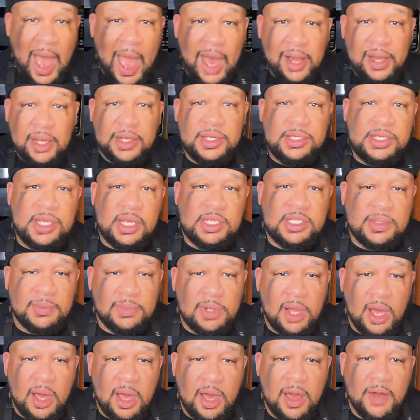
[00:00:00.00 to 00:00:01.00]
I need to see
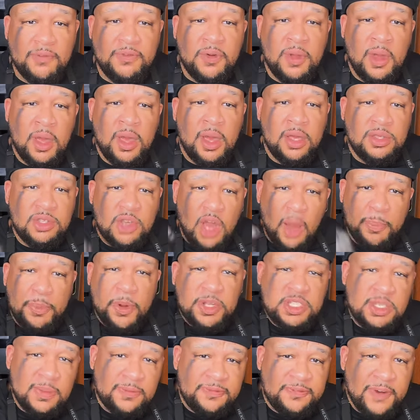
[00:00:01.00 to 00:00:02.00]
some love. Y'all
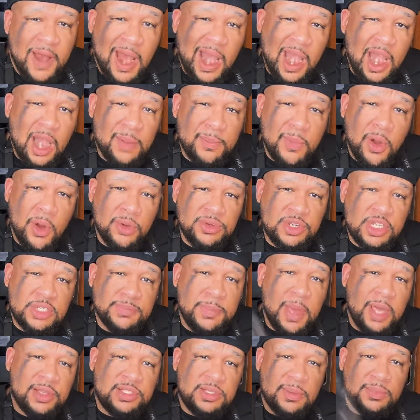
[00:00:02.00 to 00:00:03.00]
put some fire
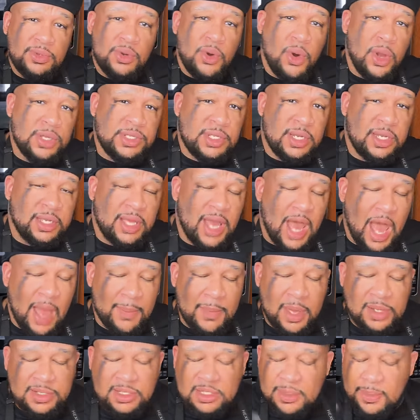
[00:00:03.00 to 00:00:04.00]
emojis, make some noise in the
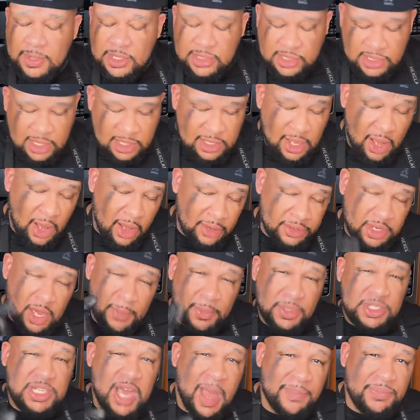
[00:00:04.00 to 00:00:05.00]
comments. Let me see y'all.
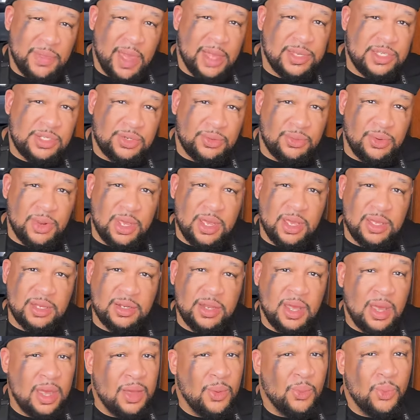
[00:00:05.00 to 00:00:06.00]
Double tap that
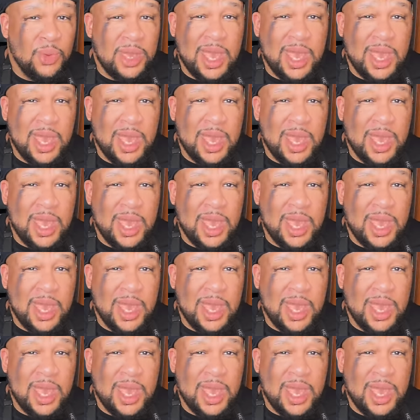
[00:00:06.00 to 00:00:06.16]
screen.